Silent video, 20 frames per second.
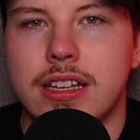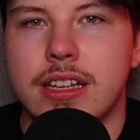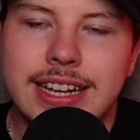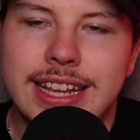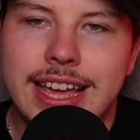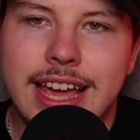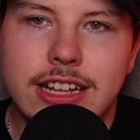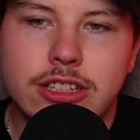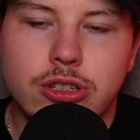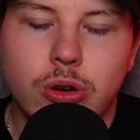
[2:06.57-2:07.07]
And
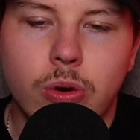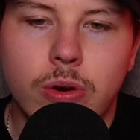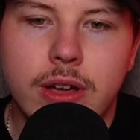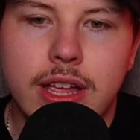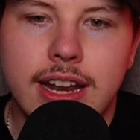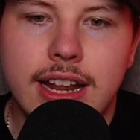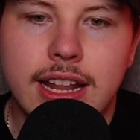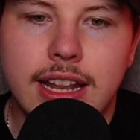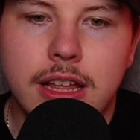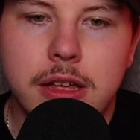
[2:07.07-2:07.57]
yeah,
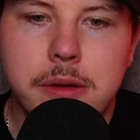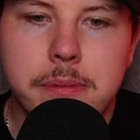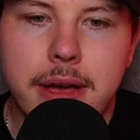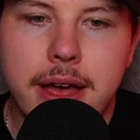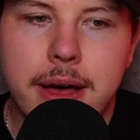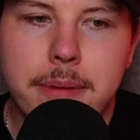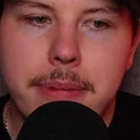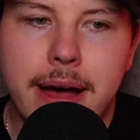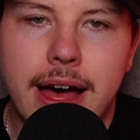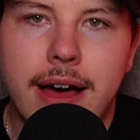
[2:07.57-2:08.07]
talking a little bit
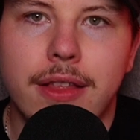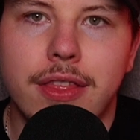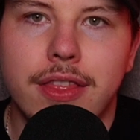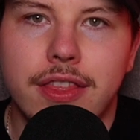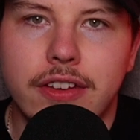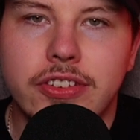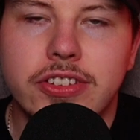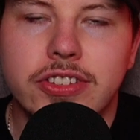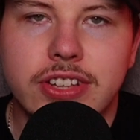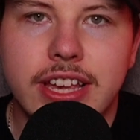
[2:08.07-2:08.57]
about
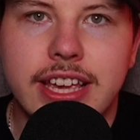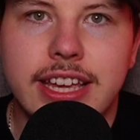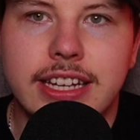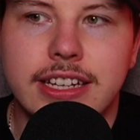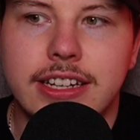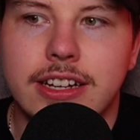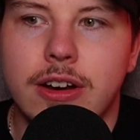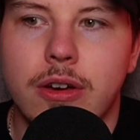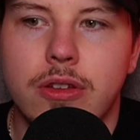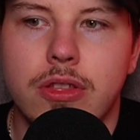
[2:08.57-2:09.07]
the scene,
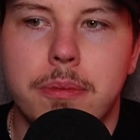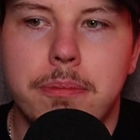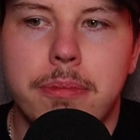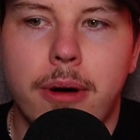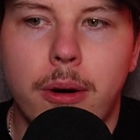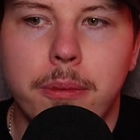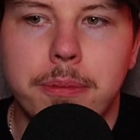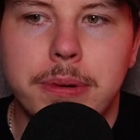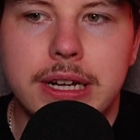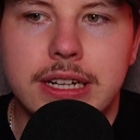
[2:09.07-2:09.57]
you know, the
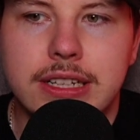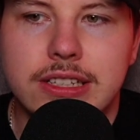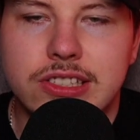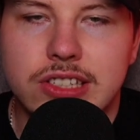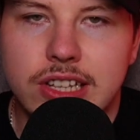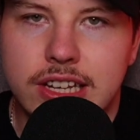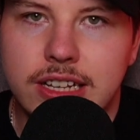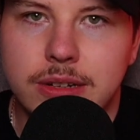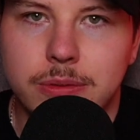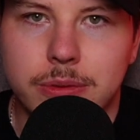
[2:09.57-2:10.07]
popular
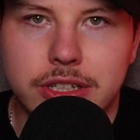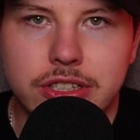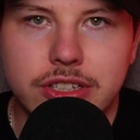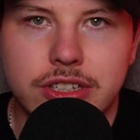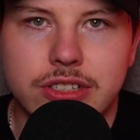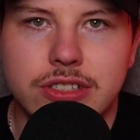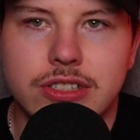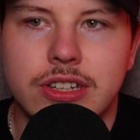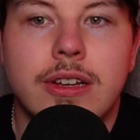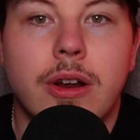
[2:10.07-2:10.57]
scene, which
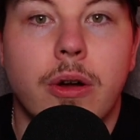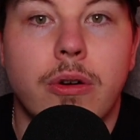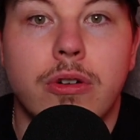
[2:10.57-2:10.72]
is, you know,